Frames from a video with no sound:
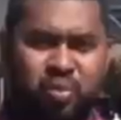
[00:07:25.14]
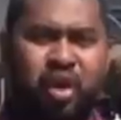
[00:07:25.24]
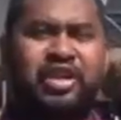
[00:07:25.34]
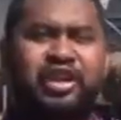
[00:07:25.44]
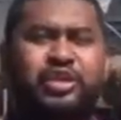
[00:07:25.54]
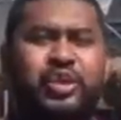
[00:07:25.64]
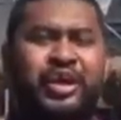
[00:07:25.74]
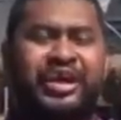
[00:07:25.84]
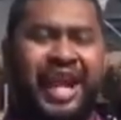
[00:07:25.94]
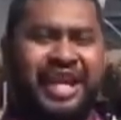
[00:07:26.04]
More than
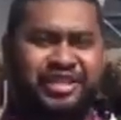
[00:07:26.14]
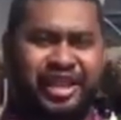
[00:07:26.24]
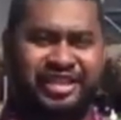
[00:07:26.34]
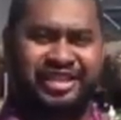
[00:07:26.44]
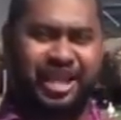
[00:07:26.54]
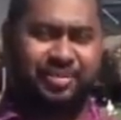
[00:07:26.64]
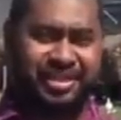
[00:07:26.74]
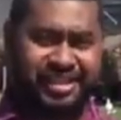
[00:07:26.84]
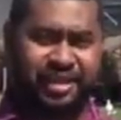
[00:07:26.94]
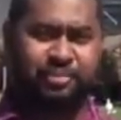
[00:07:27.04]
200 cane trucks can
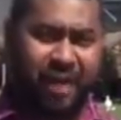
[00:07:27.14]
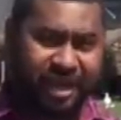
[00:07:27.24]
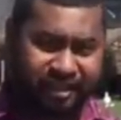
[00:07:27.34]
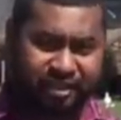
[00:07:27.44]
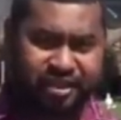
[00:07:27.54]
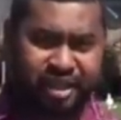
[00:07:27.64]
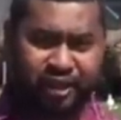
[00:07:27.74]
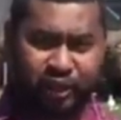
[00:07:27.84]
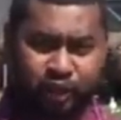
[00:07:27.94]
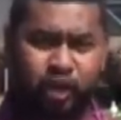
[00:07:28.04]
be seen parked
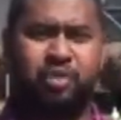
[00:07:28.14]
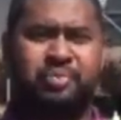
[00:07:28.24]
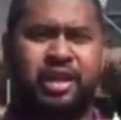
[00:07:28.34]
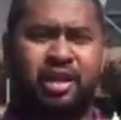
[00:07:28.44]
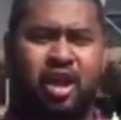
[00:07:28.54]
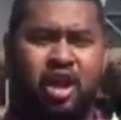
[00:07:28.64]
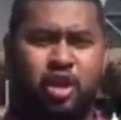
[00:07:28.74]
outside the Lautoka mill,